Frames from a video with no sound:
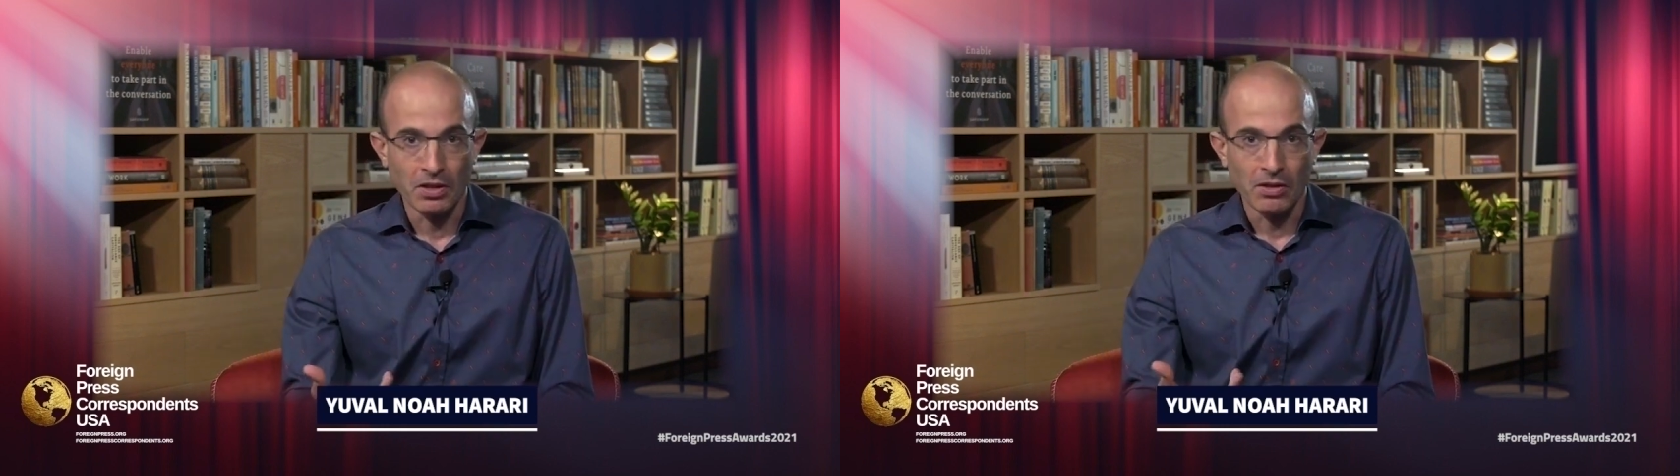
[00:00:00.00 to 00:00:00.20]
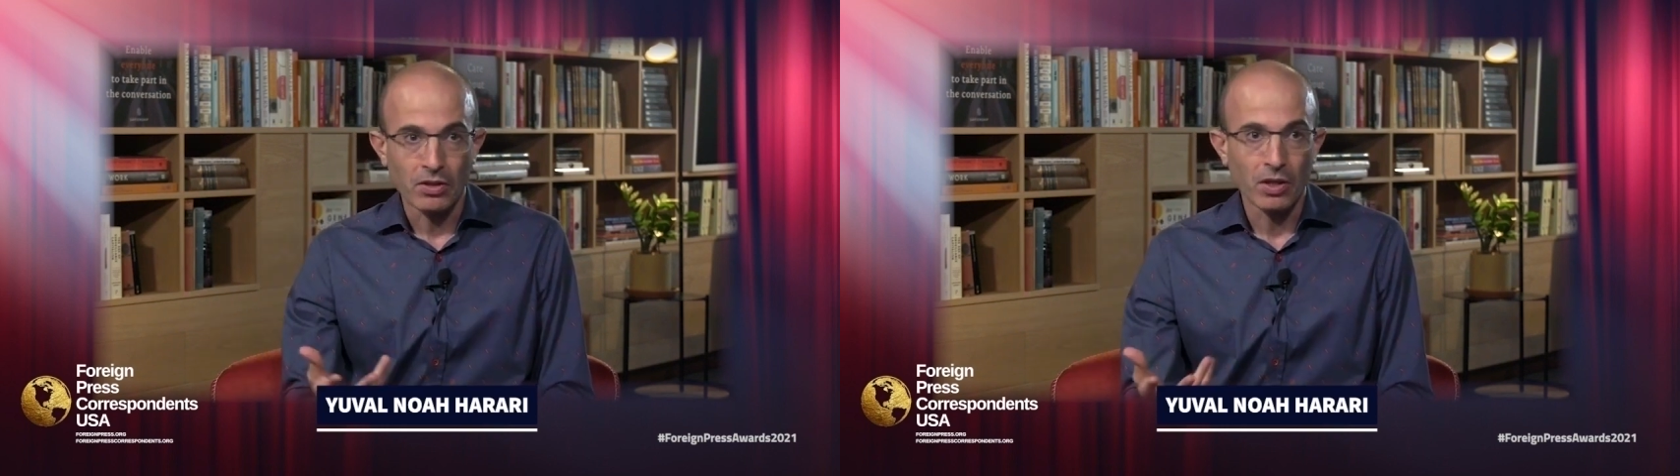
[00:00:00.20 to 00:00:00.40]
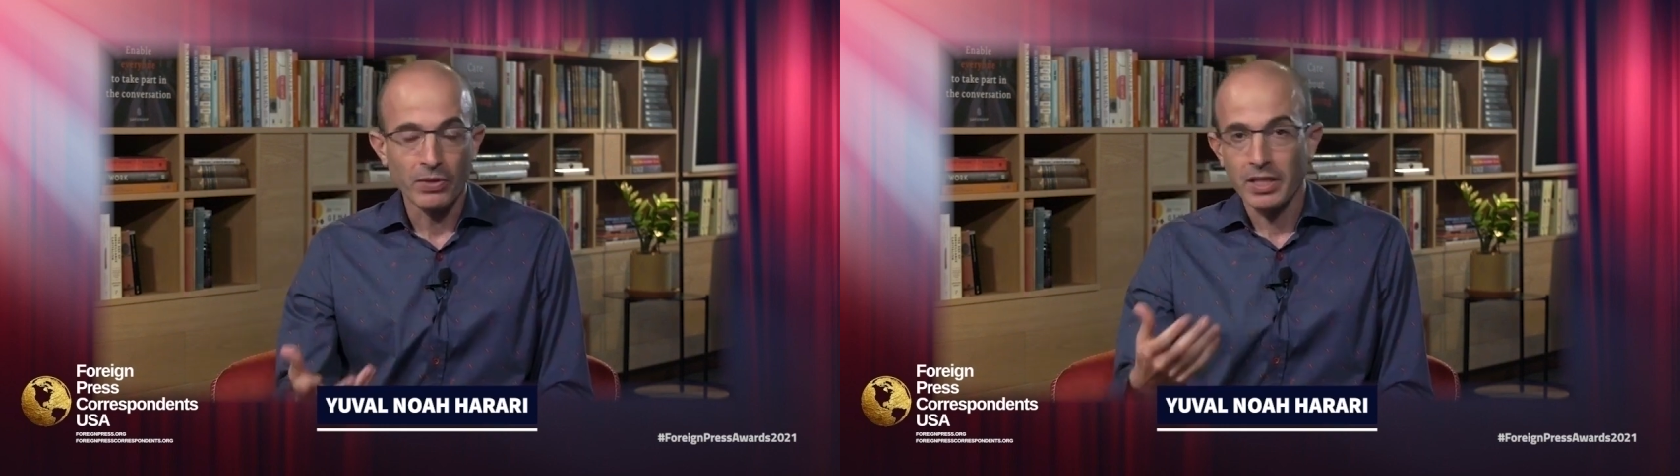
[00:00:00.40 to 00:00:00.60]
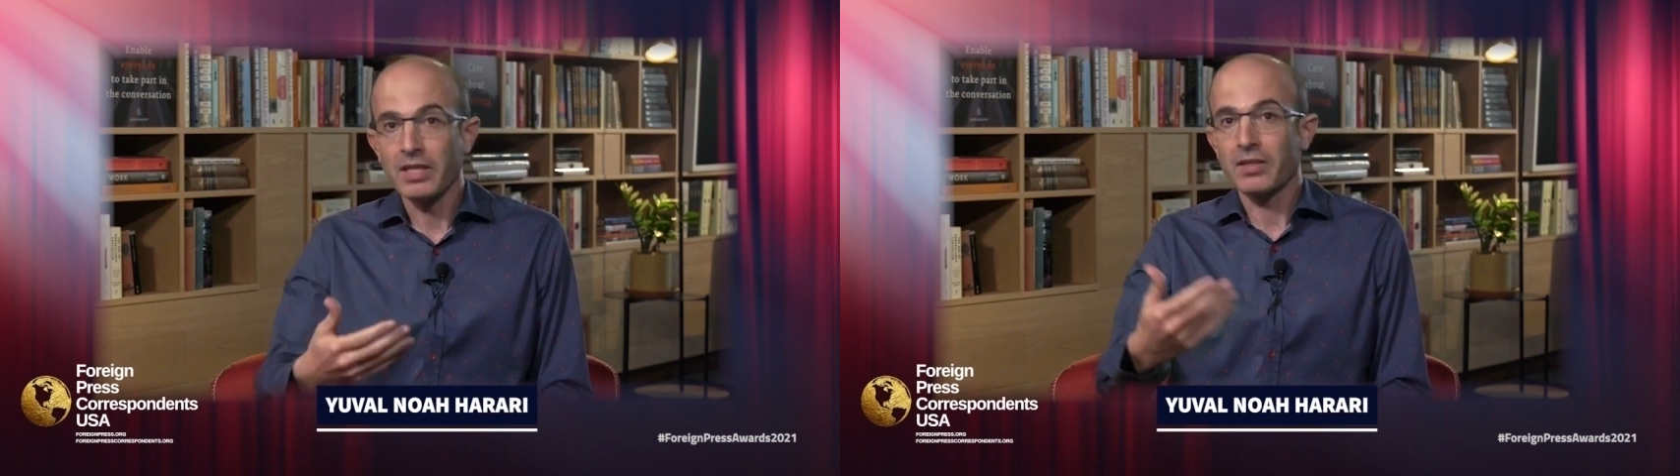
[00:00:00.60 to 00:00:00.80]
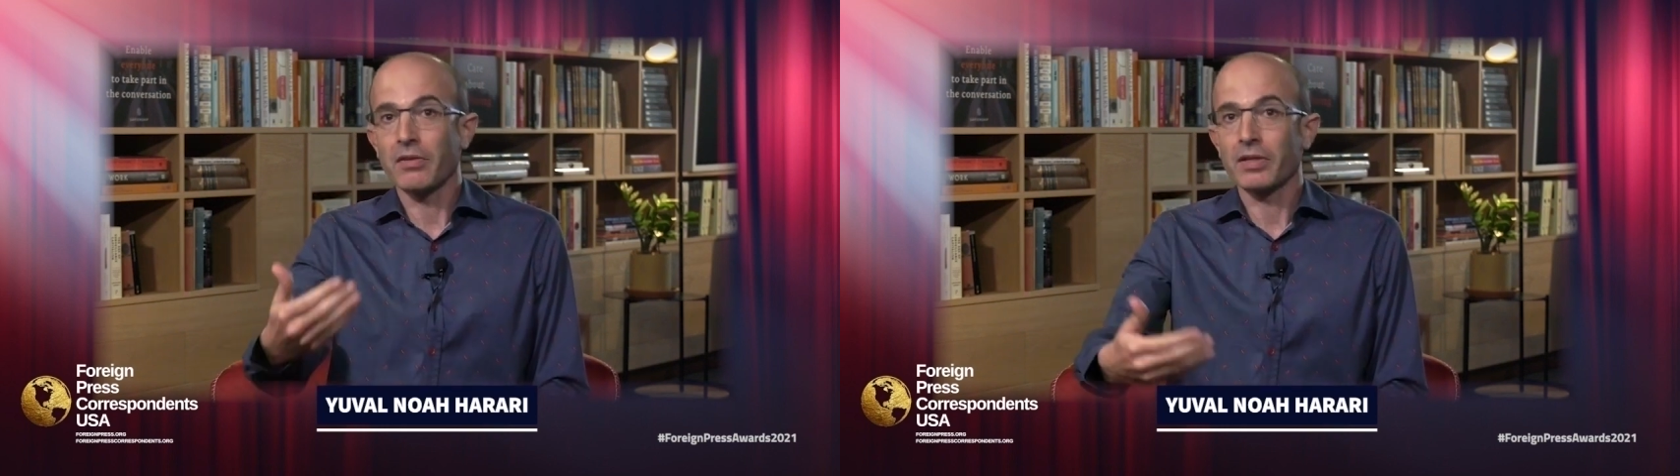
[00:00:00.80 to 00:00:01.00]
You know, when
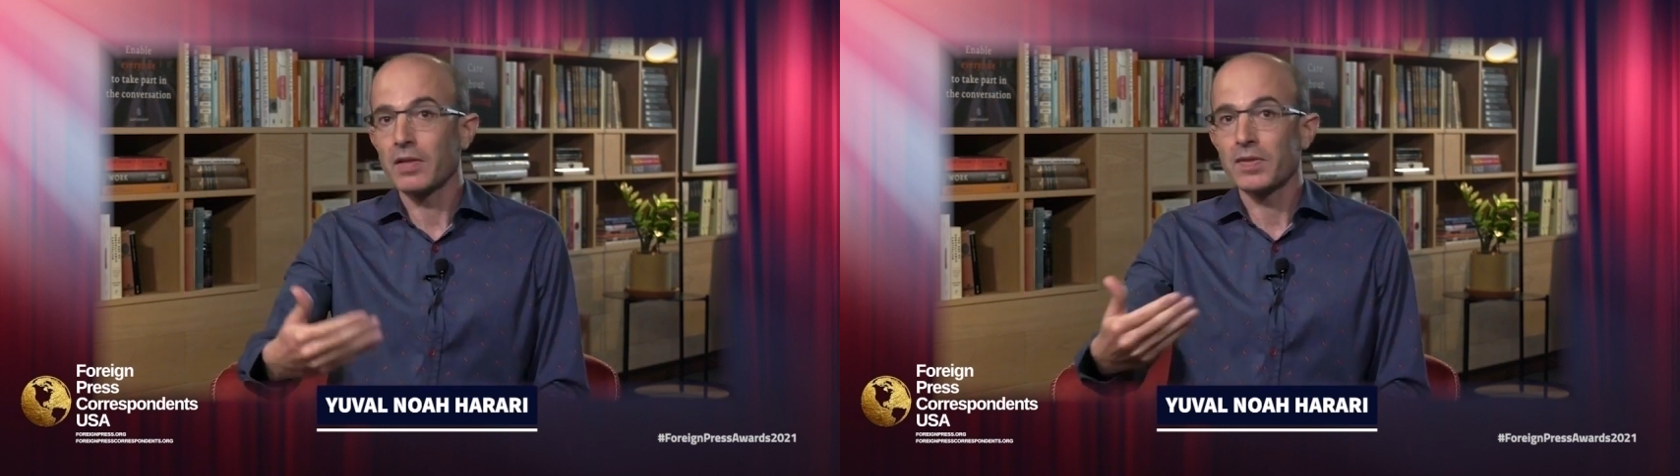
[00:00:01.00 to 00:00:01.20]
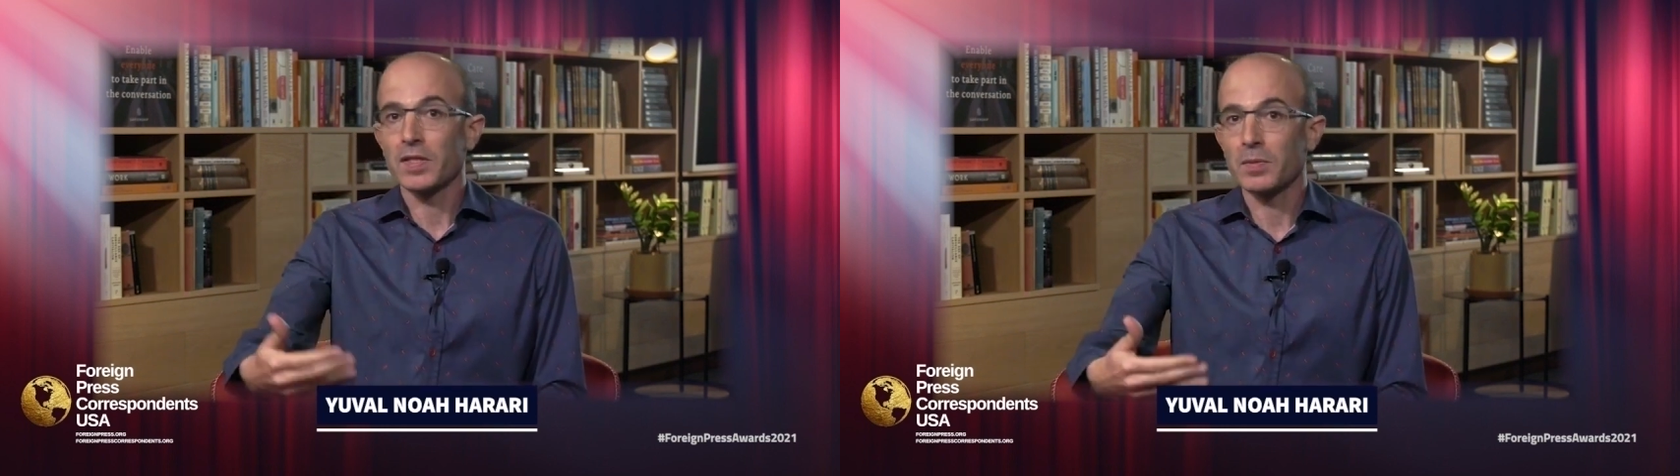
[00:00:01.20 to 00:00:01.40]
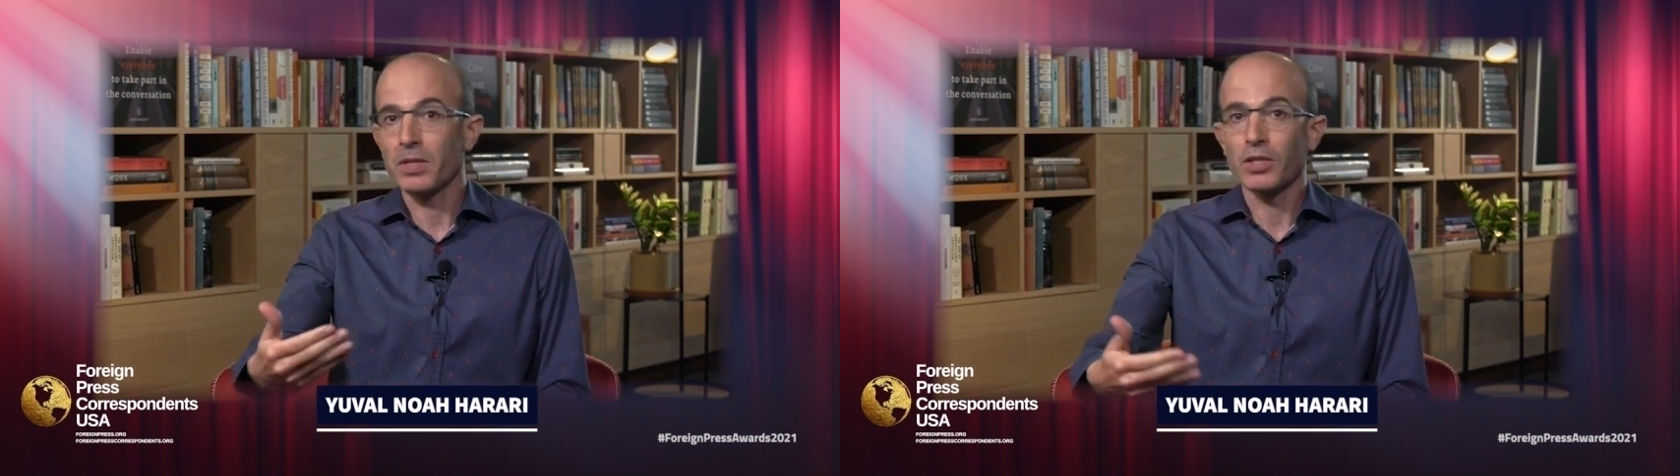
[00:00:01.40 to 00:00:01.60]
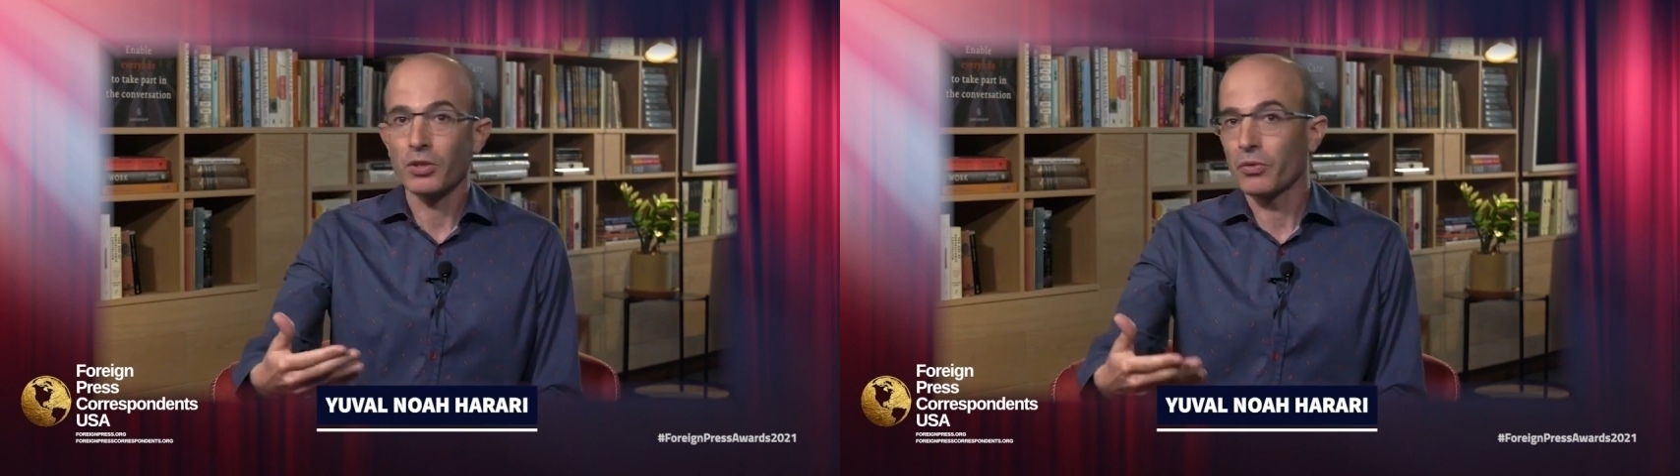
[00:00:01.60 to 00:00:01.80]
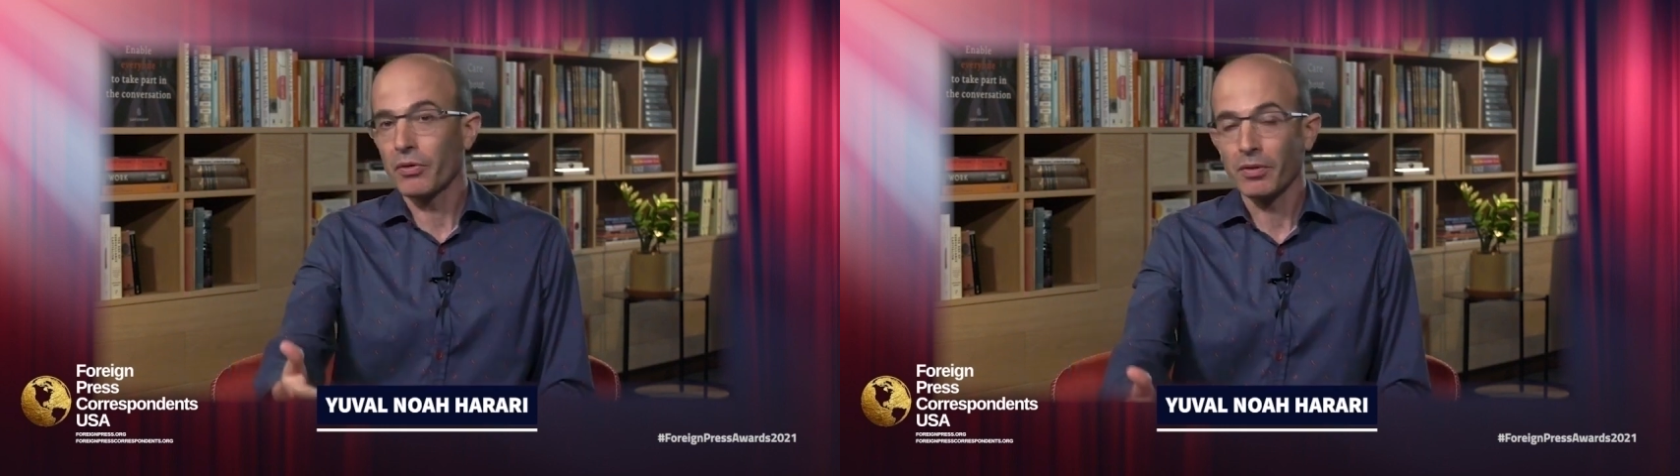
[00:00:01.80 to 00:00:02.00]
Hitler gives a speech
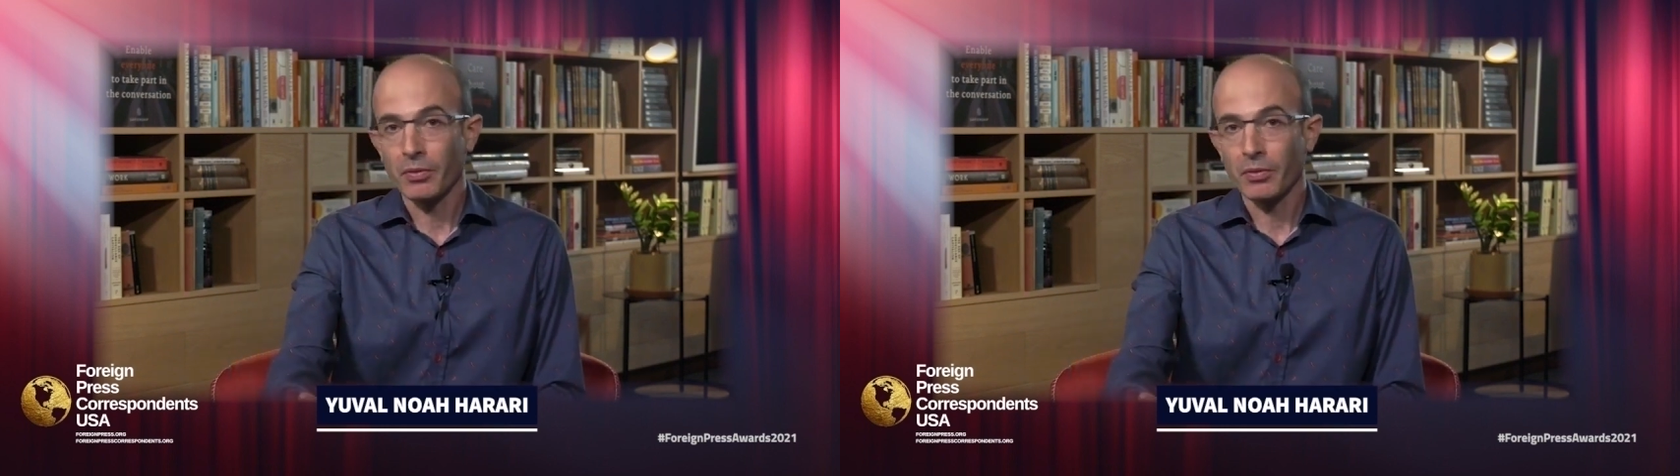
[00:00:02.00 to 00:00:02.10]
on